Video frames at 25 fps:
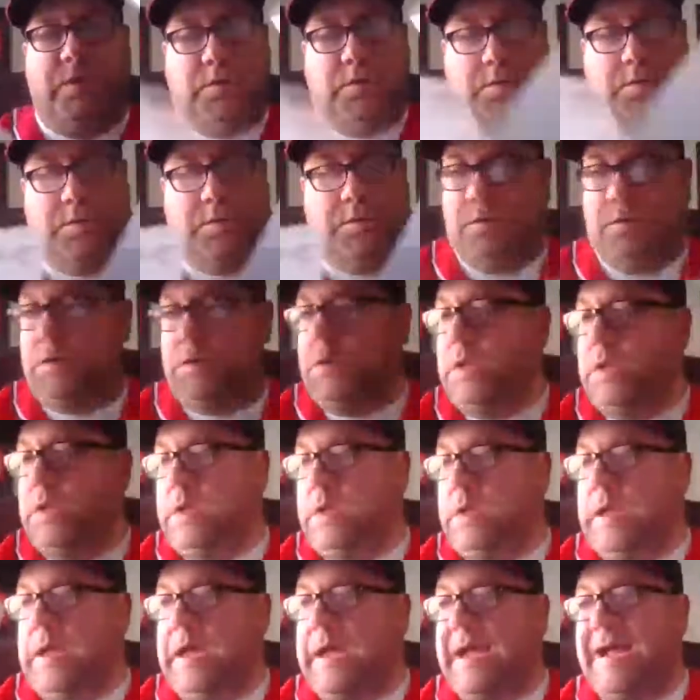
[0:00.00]
it.
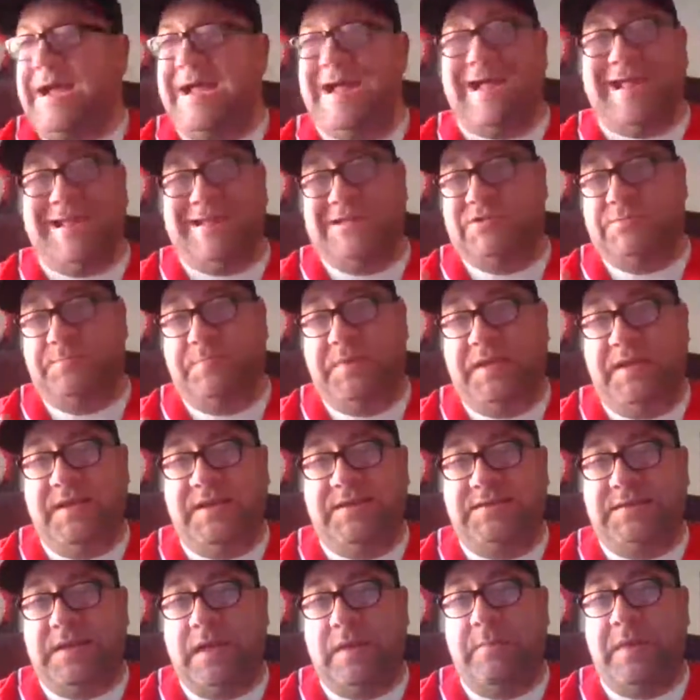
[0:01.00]

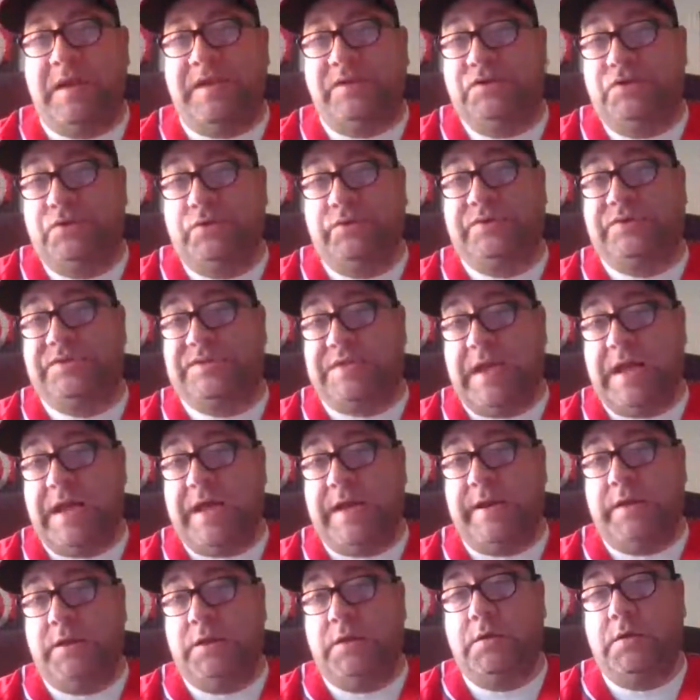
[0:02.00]
PSA makes you
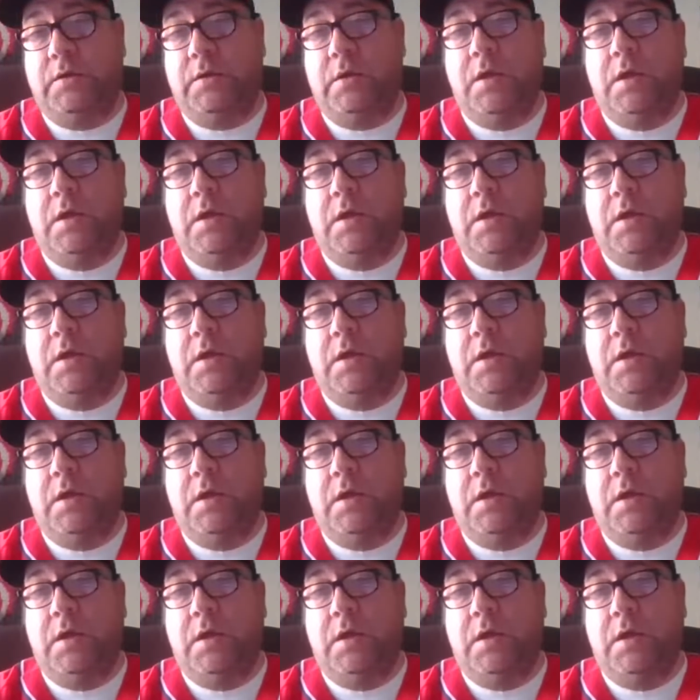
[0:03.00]
sign it.